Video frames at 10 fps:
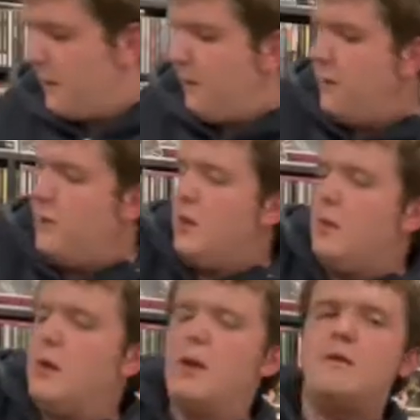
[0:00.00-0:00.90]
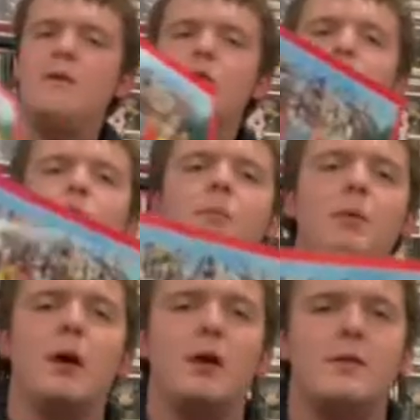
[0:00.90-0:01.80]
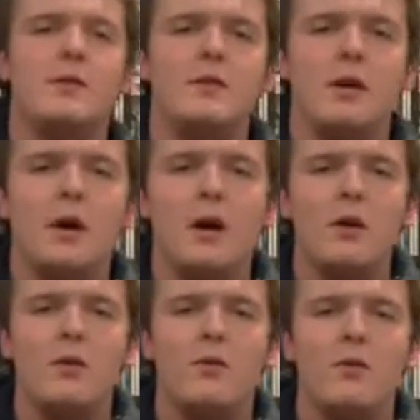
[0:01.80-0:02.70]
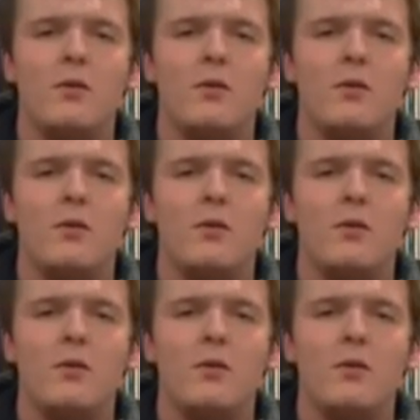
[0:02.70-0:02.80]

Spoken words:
50th anniversary box of